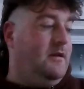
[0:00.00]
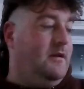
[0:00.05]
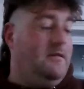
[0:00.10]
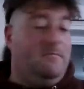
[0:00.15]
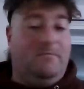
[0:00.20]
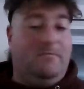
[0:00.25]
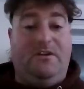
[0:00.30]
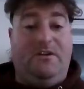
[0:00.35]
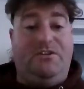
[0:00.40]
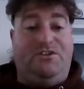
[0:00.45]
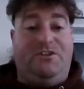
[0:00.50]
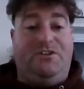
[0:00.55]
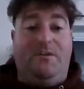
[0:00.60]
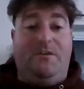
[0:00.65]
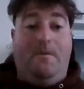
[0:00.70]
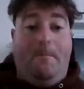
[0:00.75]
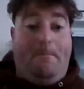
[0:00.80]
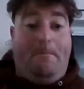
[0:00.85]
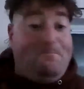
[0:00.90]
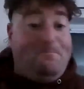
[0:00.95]
Mind you,
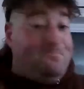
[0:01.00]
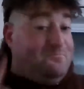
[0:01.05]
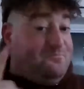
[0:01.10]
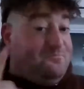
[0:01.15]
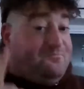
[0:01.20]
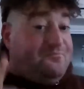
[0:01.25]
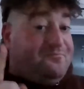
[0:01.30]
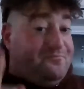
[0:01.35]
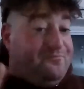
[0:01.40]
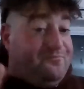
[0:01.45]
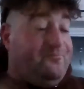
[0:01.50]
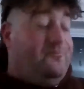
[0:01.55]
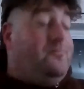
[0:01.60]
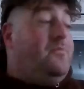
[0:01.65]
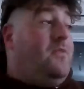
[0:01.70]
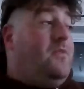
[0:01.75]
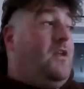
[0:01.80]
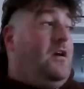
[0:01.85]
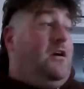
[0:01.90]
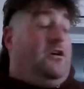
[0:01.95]

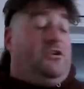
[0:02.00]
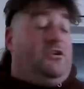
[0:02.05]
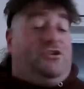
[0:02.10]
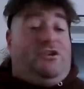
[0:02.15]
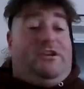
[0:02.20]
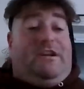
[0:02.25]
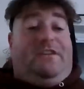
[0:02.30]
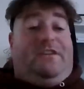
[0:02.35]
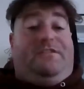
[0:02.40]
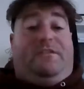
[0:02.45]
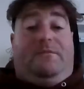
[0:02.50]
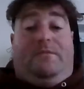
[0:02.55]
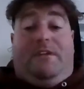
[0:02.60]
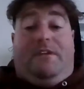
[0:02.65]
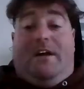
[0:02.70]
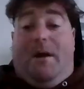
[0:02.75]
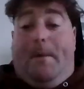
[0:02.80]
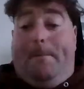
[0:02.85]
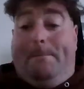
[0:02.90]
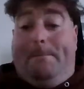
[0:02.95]
I should ask him
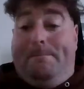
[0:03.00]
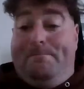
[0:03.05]
that.